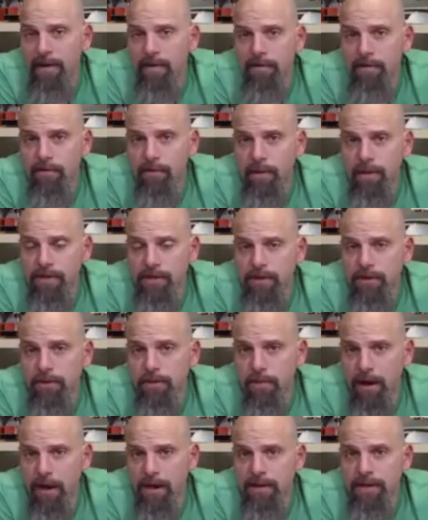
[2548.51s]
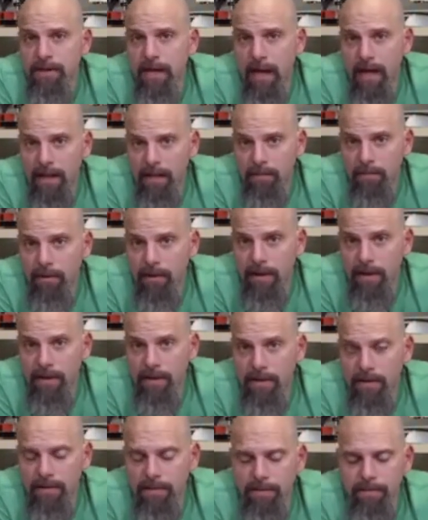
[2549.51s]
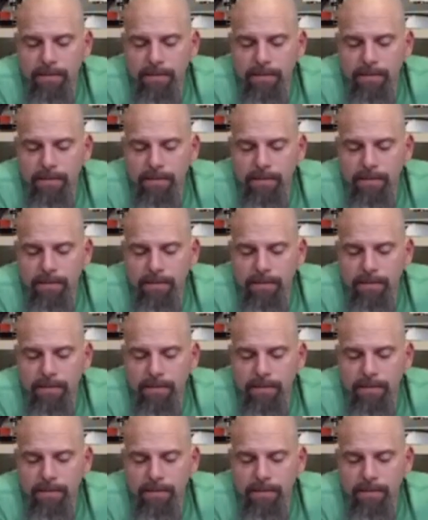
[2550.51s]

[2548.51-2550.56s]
so make sure your bot is calibrated.